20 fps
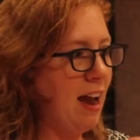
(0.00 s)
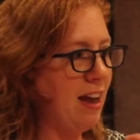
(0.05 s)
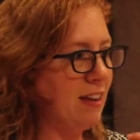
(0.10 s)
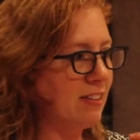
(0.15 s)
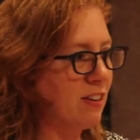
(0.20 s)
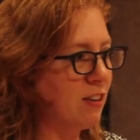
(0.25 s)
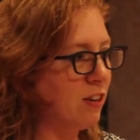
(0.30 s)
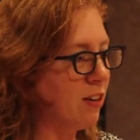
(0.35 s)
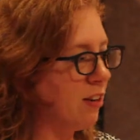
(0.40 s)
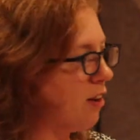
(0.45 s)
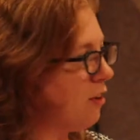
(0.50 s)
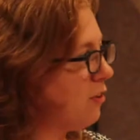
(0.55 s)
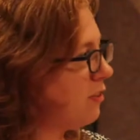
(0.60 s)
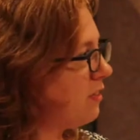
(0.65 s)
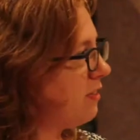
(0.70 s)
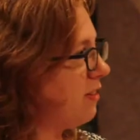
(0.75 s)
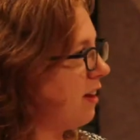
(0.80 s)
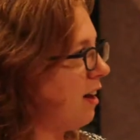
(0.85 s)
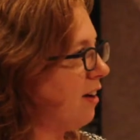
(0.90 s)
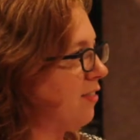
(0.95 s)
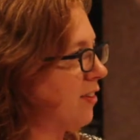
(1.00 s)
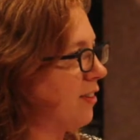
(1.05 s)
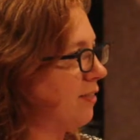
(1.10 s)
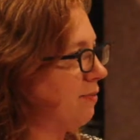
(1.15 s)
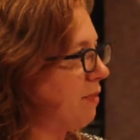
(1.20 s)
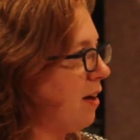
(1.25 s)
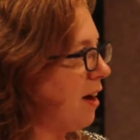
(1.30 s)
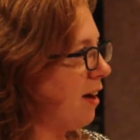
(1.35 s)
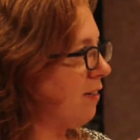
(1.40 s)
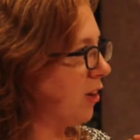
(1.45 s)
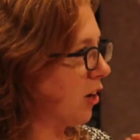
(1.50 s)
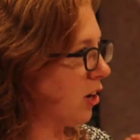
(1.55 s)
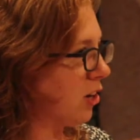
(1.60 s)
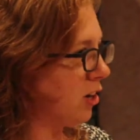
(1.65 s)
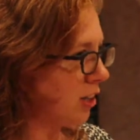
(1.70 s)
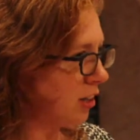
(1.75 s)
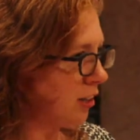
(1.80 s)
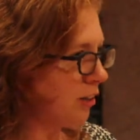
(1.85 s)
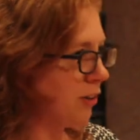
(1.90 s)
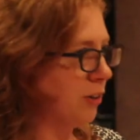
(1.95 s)
as close of a
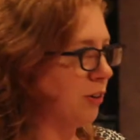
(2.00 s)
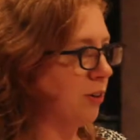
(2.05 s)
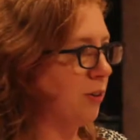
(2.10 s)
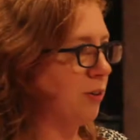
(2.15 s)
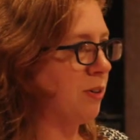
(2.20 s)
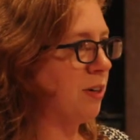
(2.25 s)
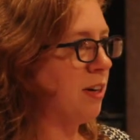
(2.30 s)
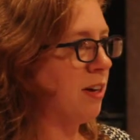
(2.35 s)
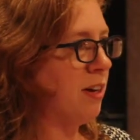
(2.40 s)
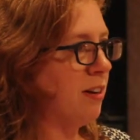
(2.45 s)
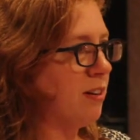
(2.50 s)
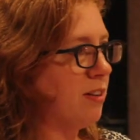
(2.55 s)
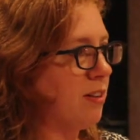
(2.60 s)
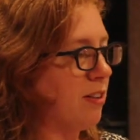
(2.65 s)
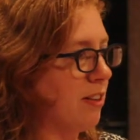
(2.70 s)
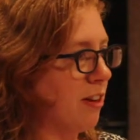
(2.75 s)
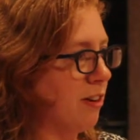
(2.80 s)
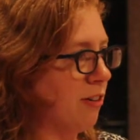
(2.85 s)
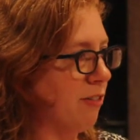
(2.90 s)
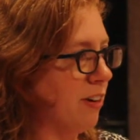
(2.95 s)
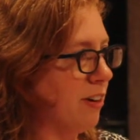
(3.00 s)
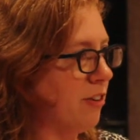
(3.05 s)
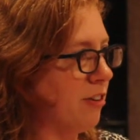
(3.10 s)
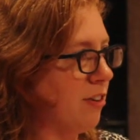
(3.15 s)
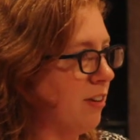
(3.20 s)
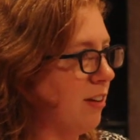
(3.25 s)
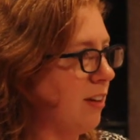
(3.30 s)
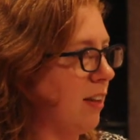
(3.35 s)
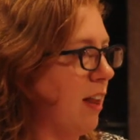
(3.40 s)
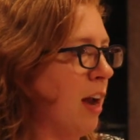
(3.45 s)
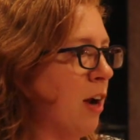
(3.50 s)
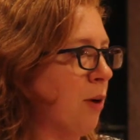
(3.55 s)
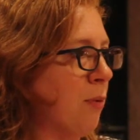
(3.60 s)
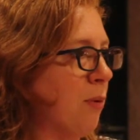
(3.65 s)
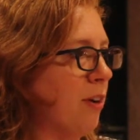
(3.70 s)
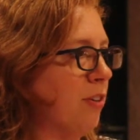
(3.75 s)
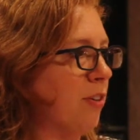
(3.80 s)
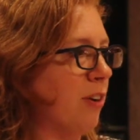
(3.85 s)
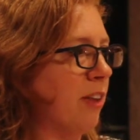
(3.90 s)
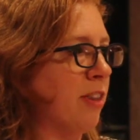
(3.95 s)
clue to the original
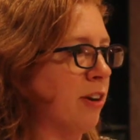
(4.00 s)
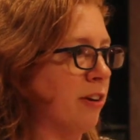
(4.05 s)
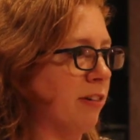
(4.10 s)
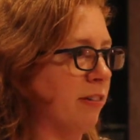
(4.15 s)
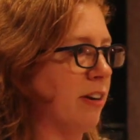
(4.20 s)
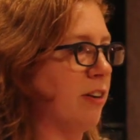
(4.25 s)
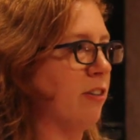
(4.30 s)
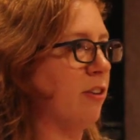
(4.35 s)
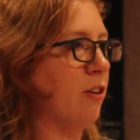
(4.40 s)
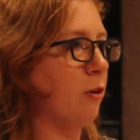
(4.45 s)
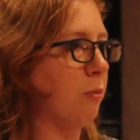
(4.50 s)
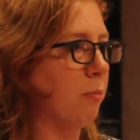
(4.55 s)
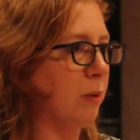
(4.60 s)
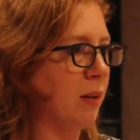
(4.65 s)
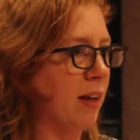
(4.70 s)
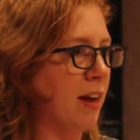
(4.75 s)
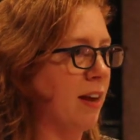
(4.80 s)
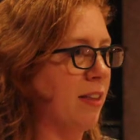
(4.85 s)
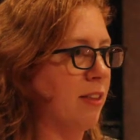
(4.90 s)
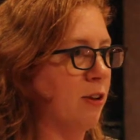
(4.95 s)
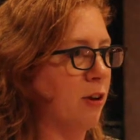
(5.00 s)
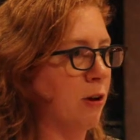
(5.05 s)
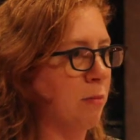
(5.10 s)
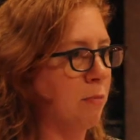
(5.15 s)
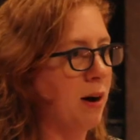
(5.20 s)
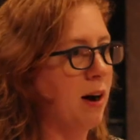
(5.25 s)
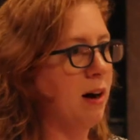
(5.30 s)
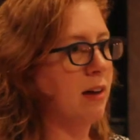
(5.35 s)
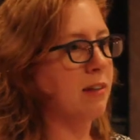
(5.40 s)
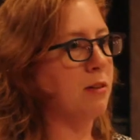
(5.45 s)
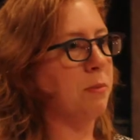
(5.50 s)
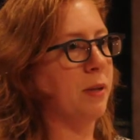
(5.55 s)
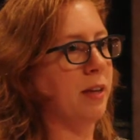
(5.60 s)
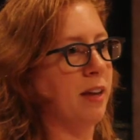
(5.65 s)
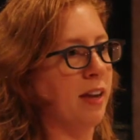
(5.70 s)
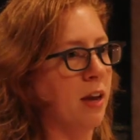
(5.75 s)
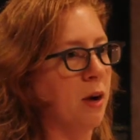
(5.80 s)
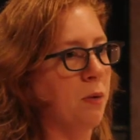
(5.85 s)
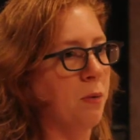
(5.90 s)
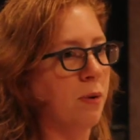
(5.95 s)
language and the original play that you can
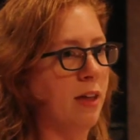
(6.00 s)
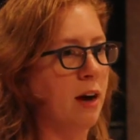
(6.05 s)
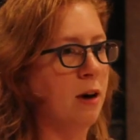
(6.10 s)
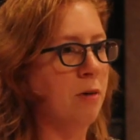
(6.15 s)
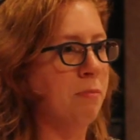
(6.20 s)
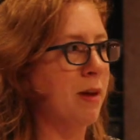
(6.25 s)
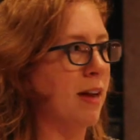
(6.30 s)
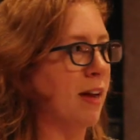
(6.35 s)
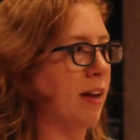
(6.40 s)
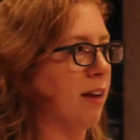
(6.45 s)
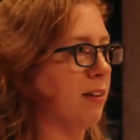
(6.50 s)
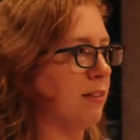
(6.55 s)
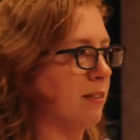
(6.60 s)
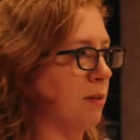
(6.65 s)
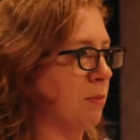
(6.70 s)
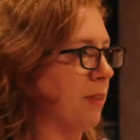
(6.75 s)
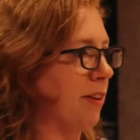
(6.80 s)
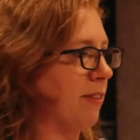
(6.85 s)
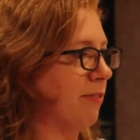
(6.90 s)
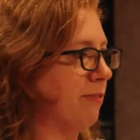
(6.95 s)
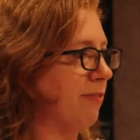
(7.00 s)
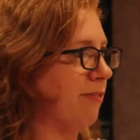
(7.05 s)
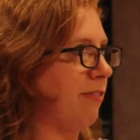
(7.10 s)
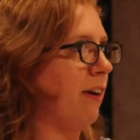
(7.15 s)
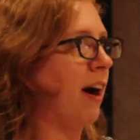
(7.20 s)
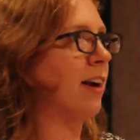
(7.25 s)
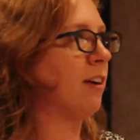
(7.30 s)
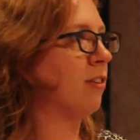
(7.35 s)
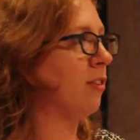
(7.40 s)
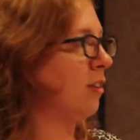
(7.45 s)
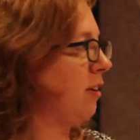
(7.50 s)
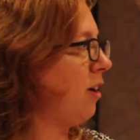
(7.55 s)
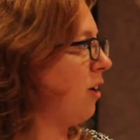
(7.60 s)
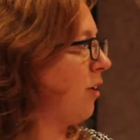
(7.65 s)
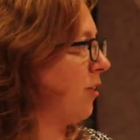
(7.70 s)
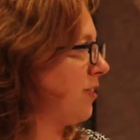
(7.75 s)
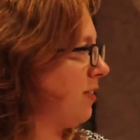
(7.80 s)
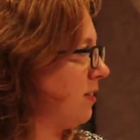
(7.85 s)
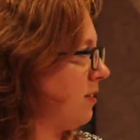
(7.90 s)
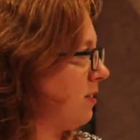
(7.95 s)
possibly get without making some of the final
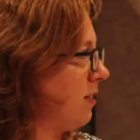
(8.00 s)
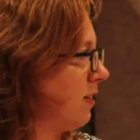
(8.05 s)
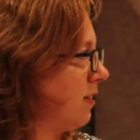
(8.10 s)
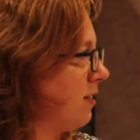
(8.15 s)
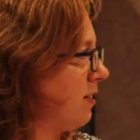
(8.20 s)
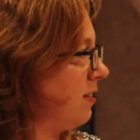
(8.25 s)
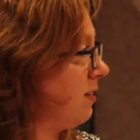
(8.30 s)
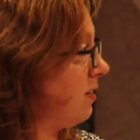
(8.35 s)
artistic